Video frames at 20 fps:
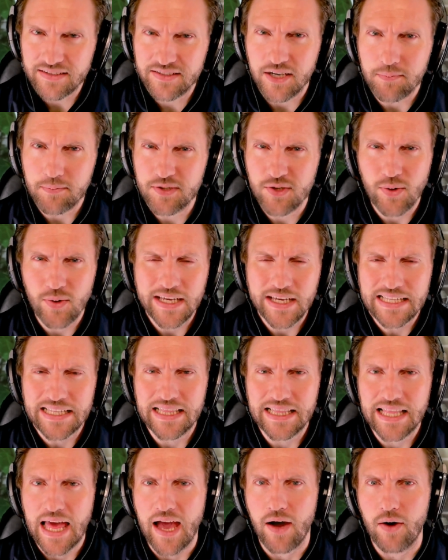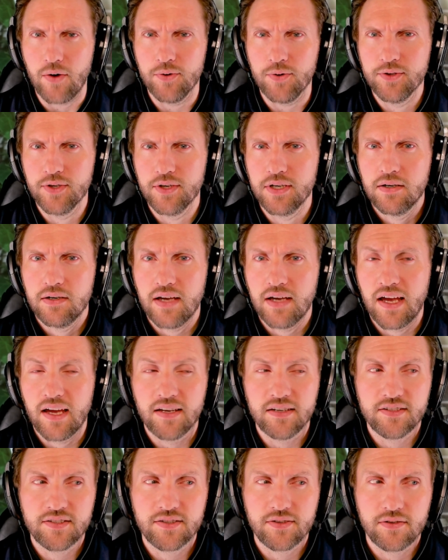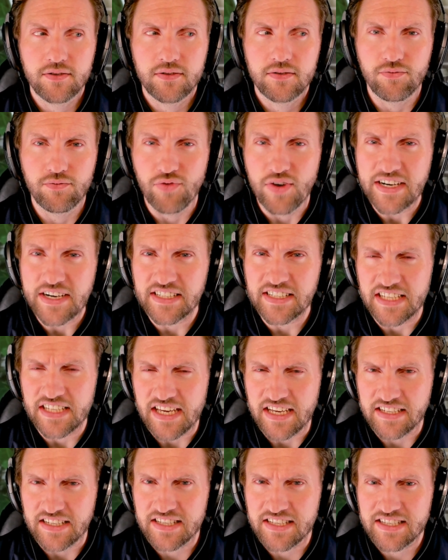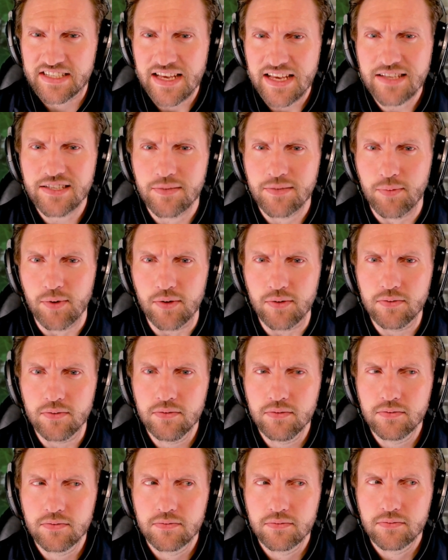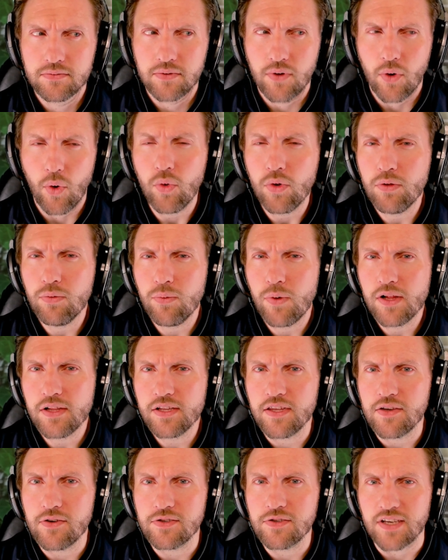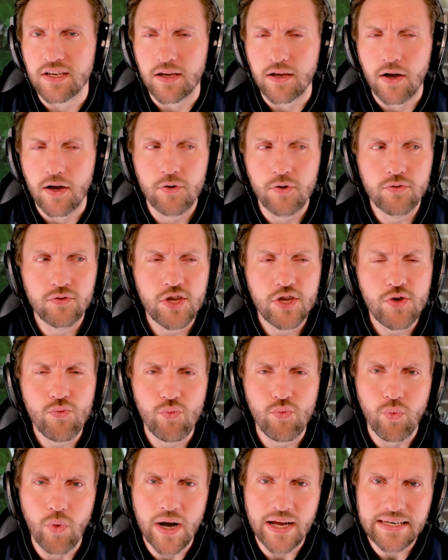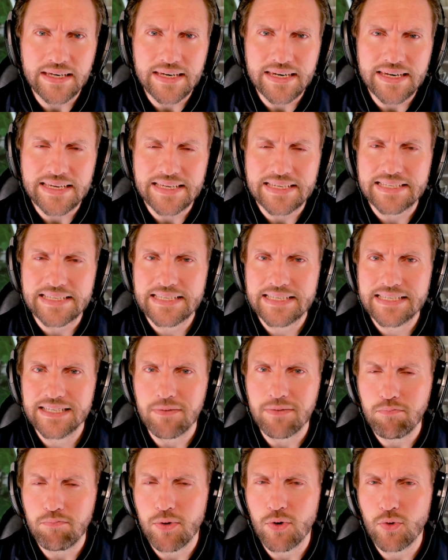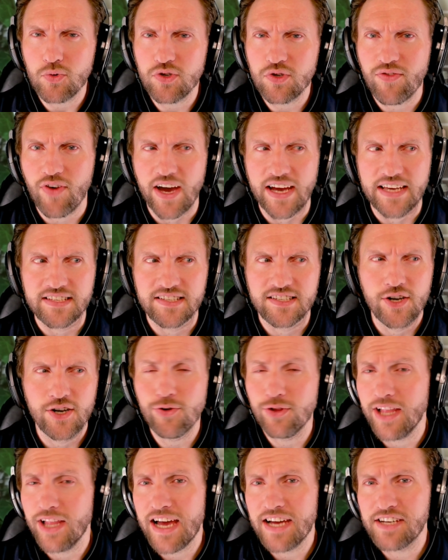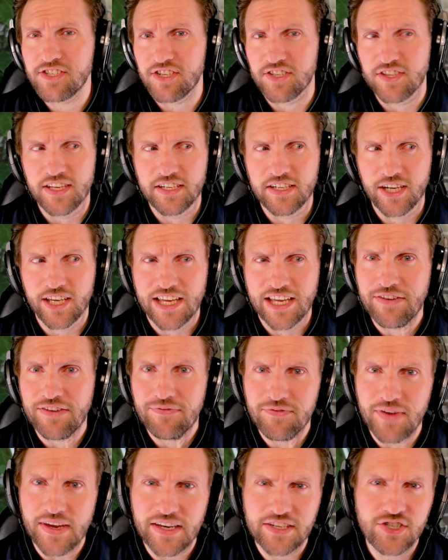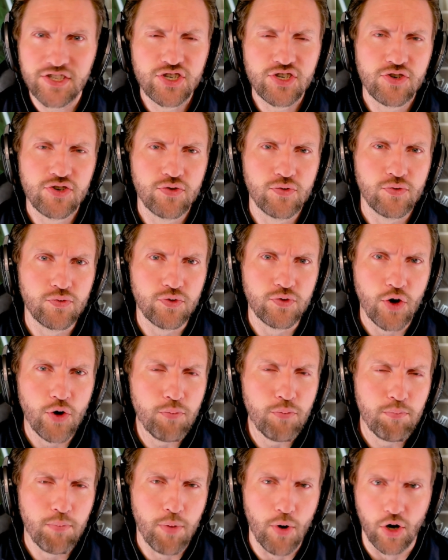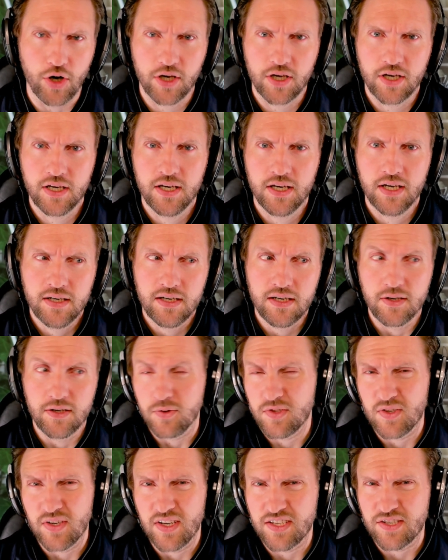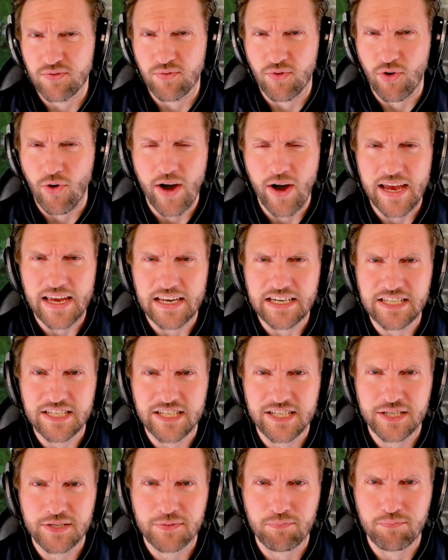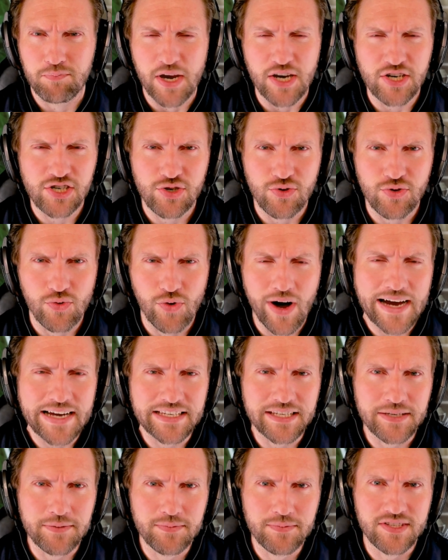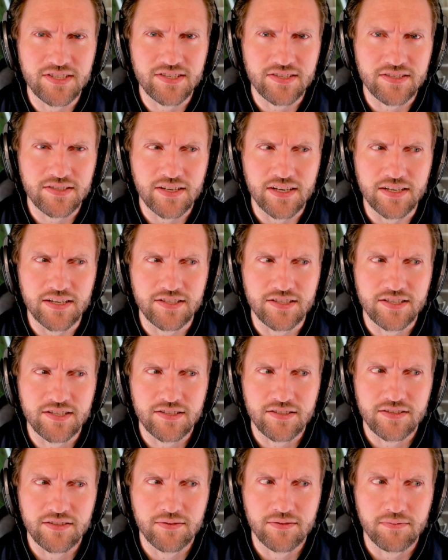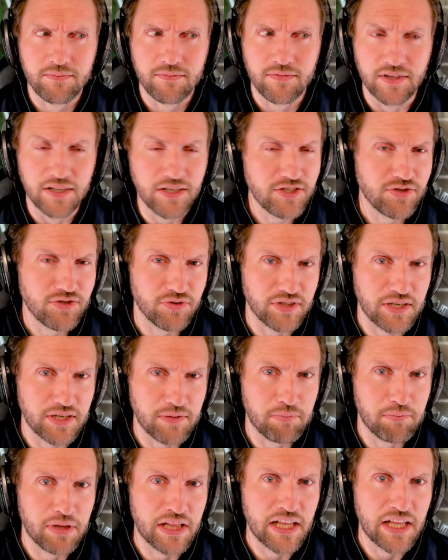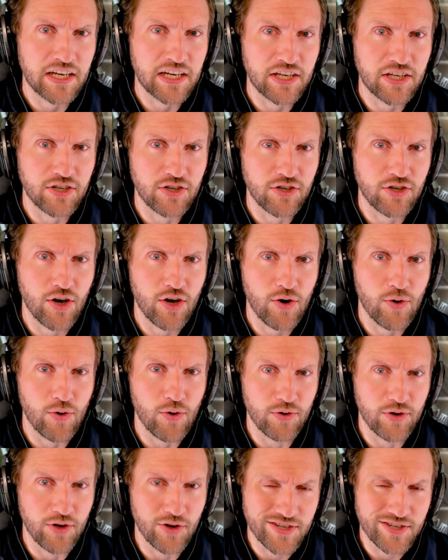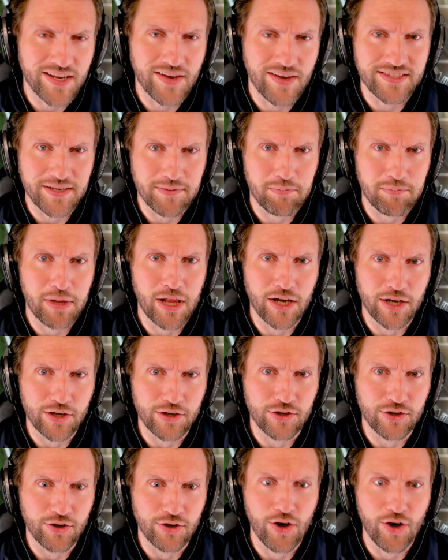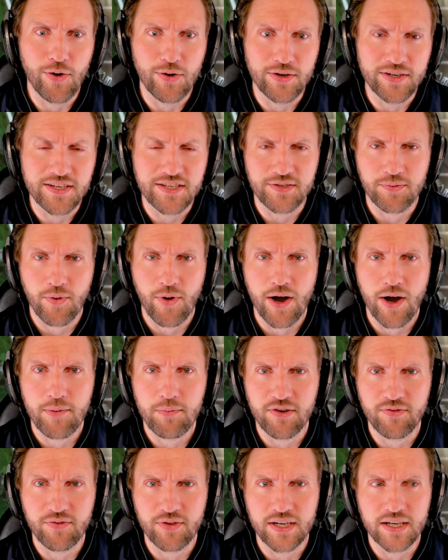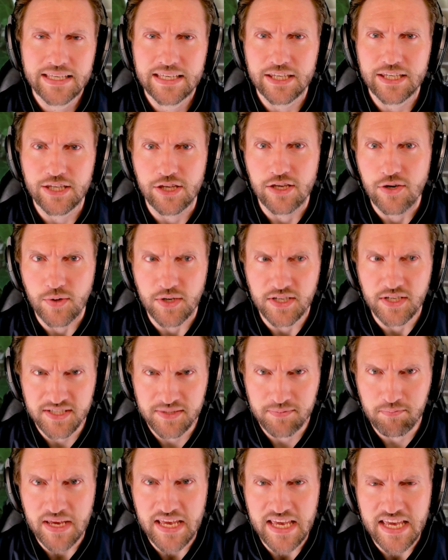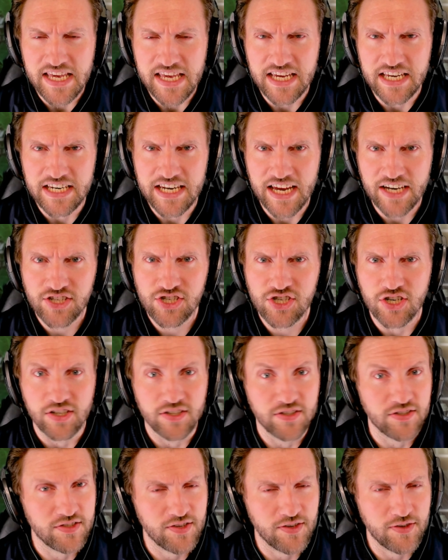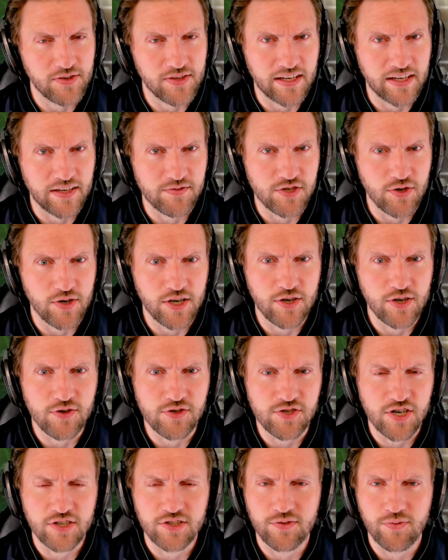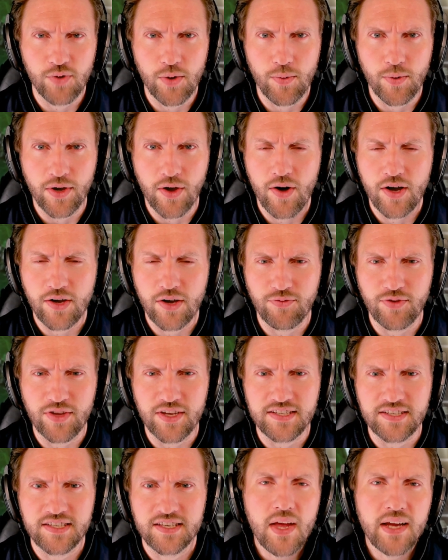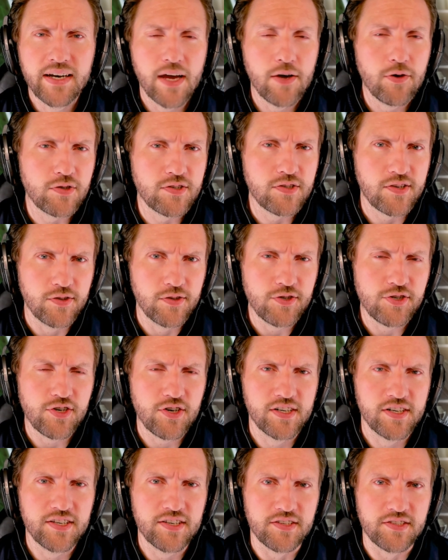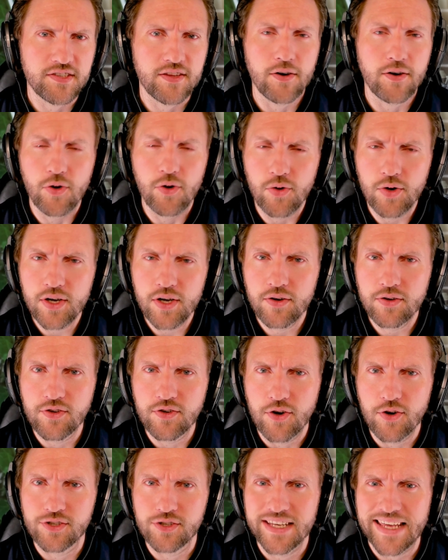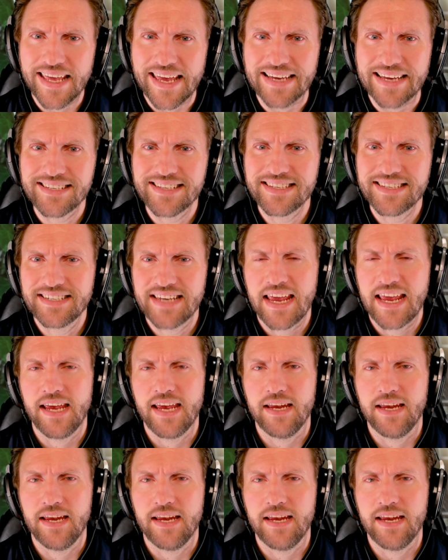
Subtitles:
up to a cloud, and readily accessible, all while using only one simple device, no larger than a conventional notebook? It also doesn't require any special items. It's literally plug and go. Notice how I said plug and go. It does require a bit of a USB connection, so that gives you a huge hint of where we're going with this. Now, your solution is the Huion Note X10.